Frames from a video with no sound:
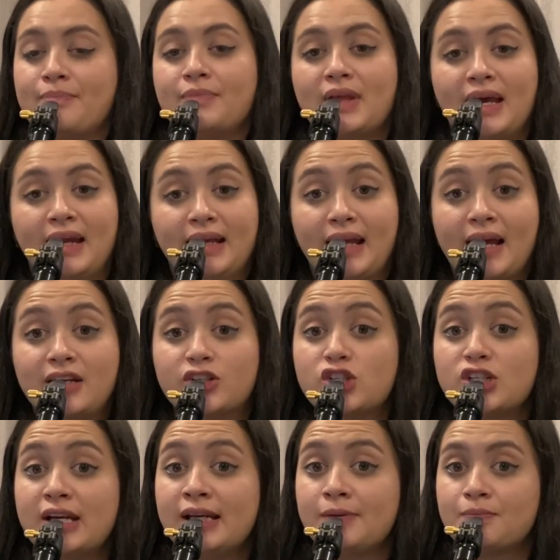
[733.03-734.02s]
and again
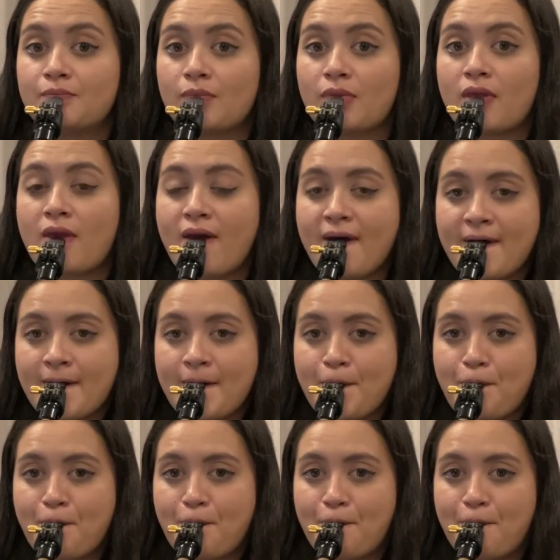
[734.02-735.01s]
G,
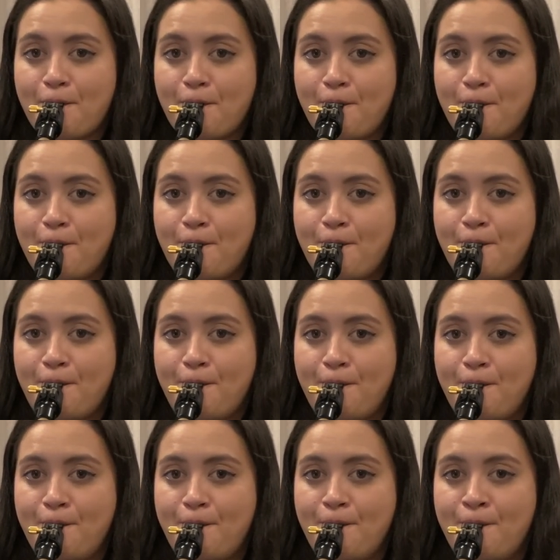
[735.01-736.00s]

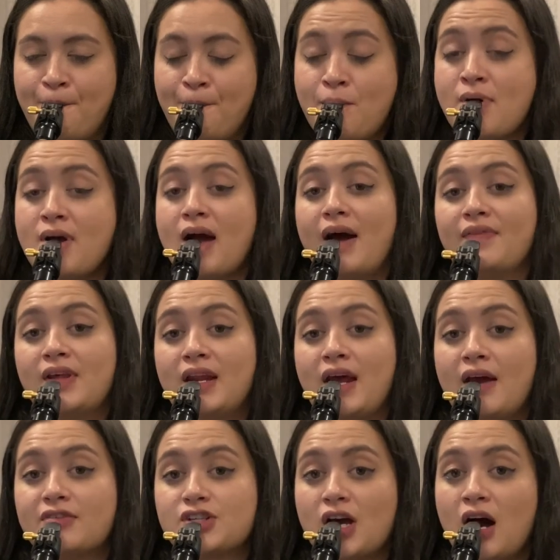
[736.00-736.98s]
and then
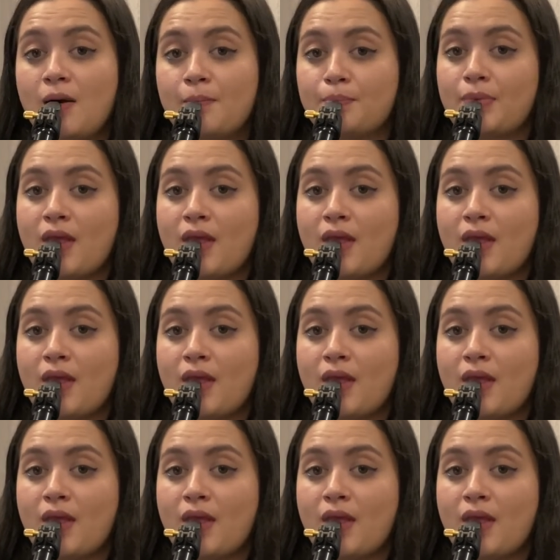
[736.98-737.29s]
F sharp,